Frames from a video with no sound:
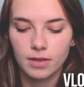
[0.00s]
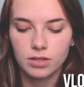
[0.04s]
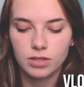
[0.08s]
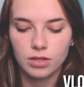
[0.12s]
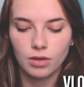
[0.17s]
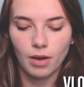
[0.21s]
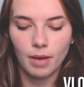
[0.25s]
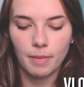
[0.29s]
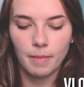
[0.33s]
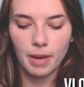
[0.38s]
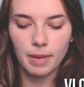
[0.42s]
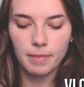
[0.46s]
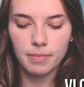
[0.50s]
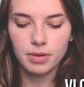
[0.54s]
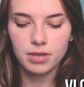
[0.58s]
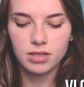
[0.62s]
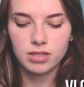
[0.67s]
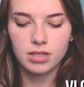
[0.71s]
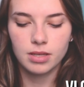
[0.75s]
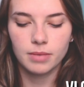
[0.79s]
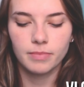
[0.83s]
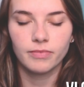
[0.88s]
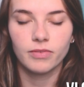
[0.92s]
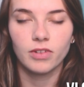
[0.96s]
So I might
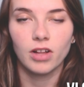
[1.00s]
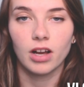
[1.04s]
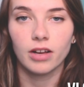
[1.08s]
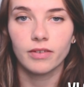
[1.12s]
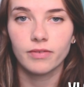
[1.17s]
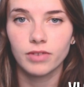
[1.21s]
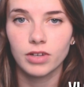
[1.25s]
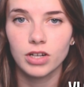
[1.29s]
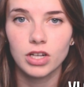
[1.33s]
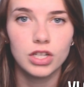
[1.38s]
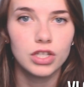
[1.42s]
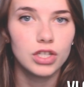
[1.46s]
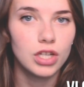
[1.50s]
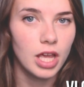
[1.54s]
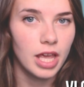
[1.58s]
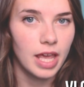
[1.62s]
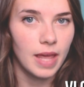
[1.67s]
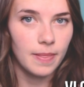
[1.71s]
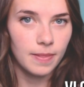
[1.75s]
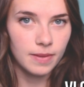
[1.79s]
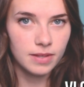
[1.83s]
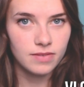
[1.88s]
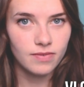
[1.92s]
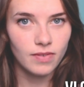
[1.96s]
put some vlog footage
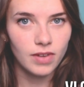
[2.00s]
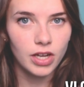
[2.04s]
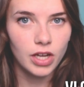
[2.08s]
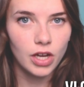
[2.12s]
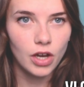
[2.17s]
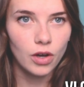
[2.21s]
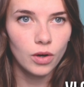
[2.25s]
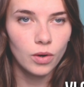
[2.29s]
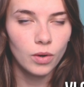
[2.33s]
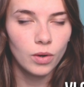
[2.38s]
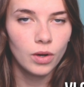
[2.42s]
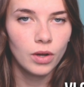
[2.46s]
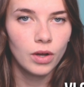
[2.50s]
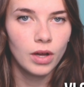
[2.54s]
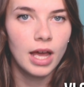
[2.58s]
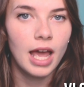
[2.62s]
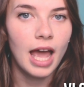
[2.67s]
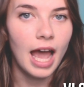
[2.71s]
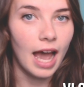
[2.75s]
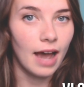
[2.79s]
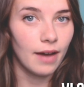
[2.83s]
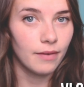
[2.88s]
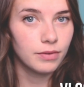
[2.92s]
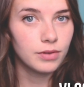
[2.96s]
in this video
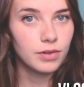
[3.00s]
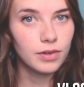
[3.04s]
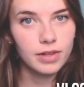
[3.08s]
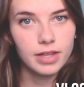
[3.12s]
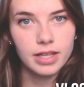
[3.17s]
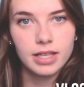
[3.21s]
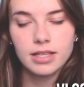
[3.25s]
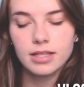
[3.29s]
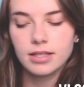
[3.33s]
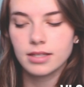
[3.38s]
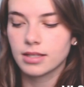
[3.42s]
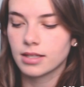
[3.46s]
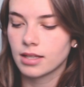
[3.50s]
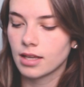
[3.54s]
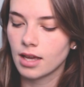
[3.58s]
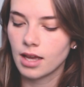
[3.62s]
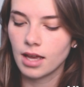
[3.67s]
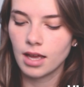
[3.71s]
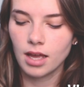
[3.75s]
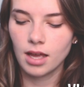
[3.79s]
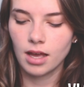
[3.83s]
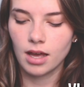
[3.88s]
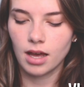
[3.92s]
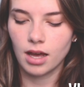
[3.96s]
after this,
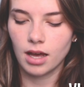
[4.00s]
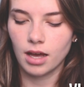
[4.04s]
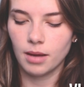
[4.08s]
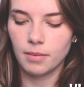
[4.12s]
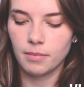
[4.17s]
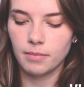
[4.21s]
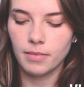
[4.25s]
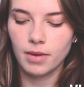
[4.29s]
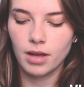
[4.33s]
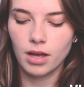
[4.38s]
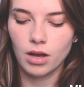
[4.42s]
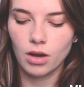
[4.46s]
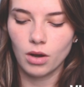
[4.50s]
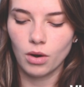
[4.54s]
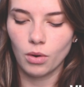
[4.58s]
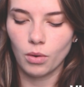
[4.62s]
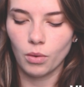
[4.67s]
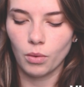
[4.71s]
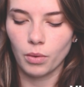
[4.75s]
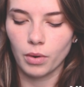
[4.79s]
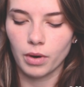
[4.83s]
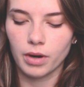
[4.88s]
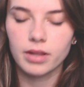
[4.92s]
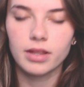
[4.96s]

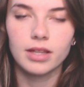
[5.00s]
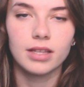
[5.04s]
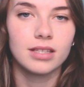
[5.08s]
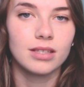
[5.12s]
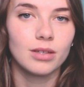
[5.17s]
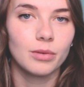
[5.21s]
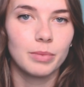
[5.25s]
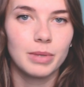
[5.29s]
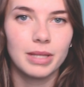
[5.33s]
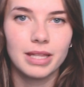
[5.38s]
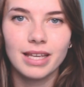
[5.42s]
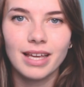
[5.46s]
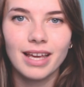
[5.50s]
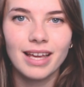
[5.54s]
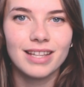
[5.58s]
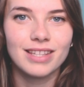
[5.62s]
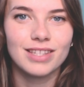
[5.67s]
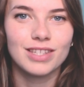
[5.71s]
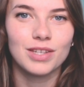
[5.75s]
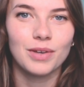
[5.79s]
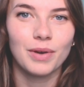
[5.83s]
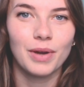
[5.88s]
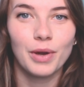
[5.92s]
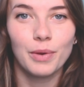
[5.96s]
or this will be the
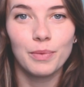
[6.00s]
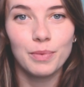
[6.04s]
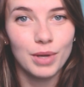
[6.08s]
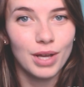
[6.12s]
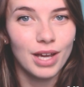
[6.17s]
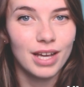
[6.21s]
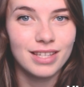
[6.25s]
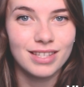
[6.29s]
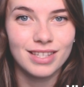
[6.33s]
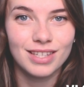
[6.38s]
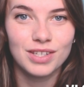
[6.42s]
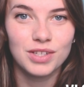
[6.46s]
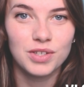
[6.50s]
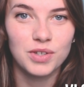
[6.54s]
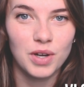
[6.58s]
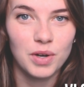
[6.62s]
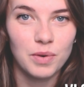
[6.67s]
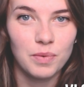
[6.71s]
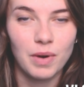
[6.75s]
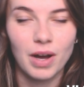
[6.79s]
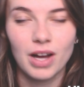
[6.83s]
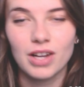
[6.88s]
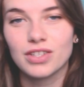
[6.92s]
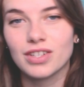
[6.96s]
end. So I hope you guys
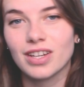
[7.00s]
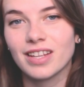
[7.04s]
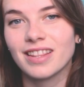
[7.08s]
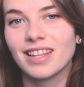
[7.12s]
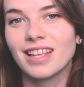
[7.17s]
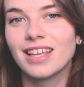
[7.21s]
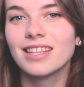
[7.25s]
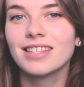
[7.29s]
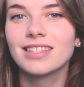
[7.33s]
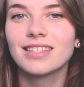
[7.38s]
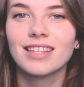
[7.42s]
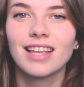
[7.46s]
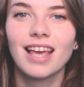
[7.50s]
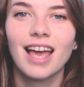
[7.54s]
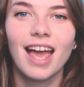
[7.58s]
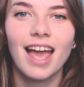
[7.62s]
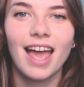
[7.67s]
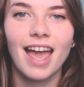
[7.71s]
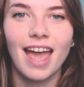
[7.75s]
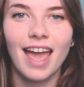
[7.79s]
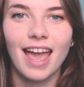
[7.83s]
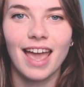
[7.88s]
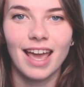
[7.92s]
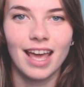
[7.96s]
enjoyed watching this
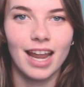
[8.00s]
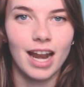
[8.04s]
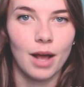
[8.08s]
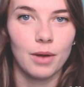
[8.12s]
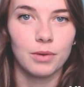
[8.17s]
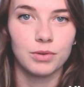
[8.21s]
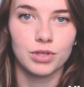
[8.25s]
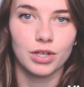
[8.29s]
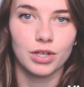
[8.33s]
and I'll